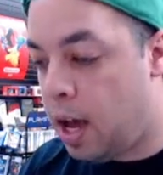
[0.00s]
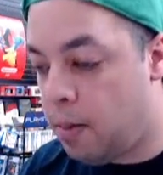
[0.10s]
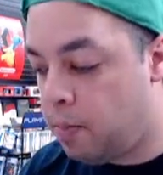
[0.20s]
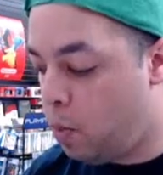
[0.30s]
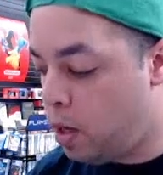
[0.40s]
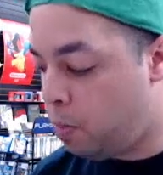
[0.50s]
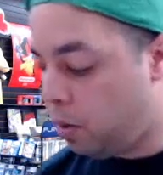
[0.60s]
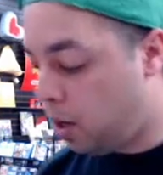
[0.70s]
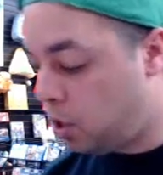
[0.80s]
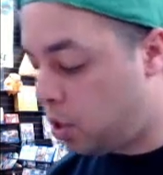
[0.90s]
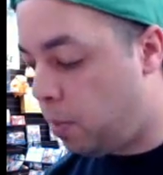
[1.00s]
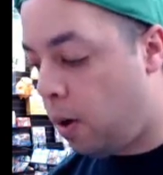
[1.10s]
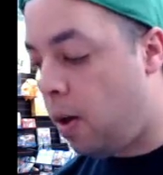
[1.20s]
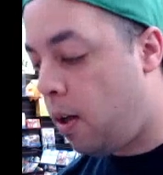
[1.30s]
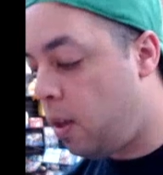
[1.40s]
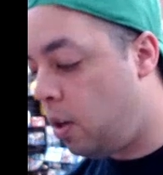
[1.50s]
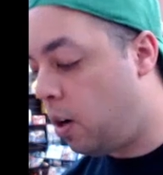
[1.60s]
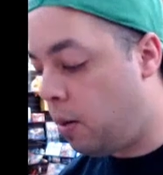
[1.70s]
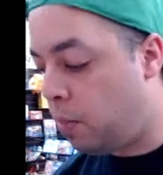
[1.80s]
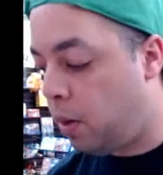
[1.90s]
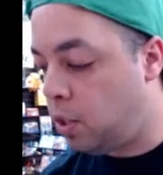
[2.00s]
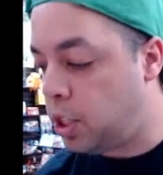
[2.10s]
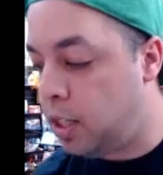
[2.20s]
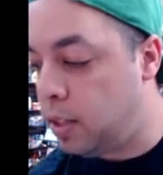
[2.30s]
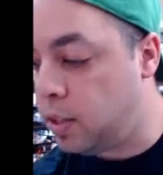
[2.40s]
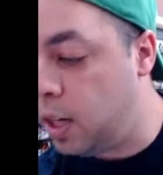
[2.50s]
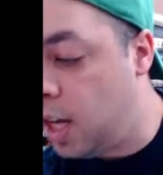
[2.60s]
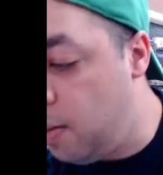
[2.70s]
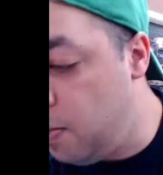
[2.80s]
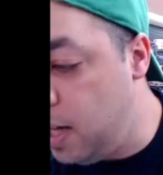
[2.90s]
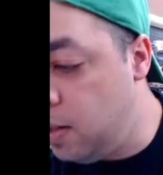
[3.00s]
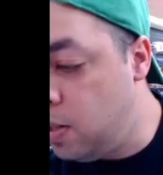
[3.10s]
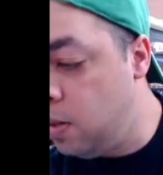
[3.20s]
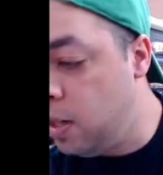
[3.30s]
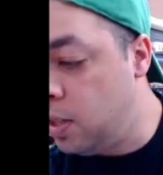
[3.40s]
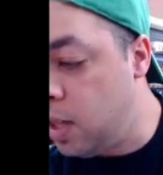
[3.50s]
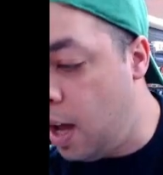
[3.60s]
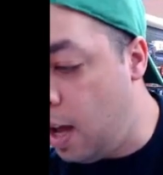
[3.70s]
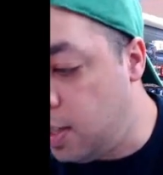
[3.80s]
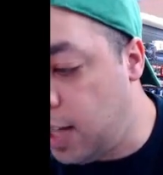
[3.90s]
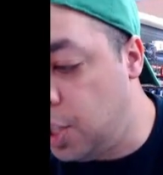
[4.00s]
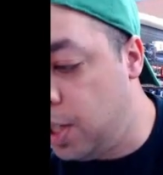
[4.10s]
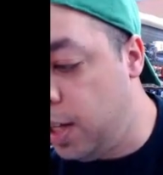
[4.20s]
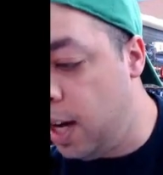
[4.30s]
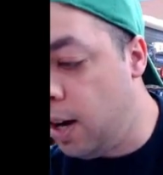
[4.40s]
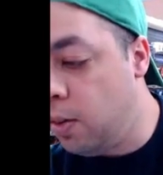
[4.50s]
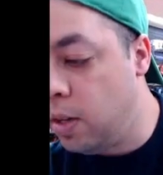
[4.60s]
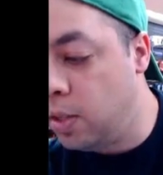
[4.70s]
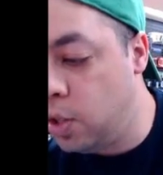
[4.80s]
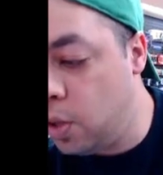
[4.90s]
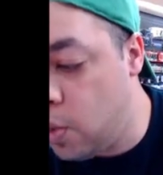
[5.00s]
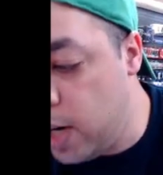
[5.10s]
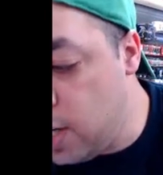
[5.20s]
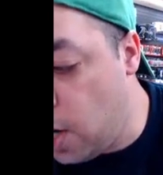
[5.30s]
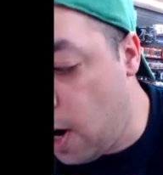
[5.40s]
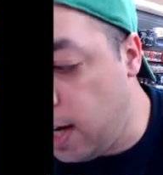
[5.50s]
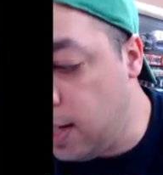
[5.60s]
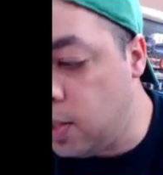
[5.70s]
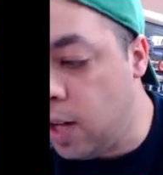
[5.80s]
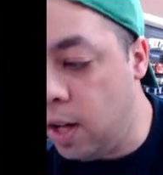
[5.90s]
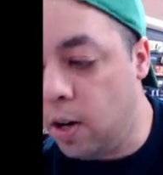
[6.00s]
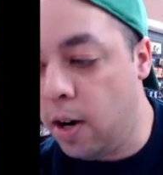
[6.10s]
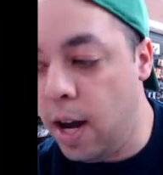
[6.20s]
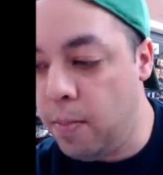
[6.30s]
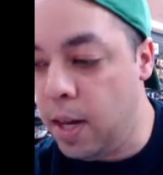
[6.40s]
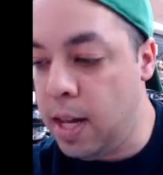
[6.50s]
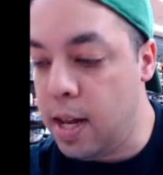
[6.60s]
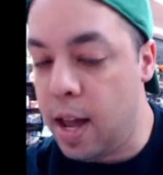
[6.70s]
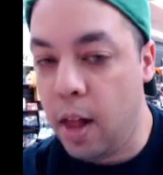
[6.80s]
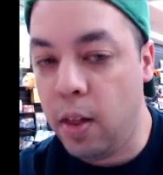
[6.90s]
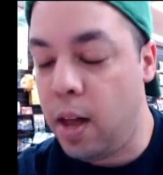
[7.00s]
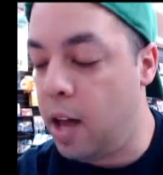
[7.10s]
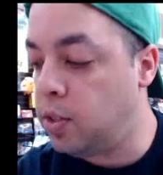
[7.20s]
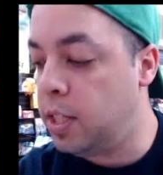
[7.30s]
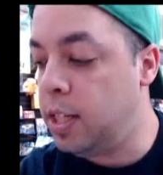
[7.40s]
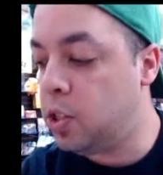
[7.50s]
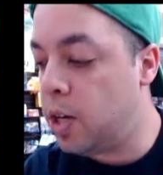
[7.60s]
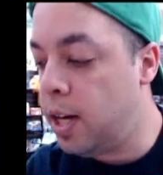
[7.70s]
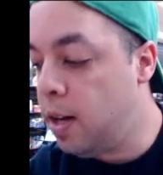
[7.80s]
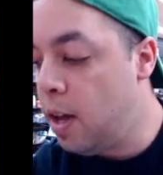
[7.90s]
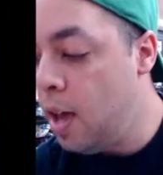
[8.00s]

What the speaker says: When you plunge the ball, you're going to plunge it and it's going to come into this section here where there's 3 targets under a mini LCD screen.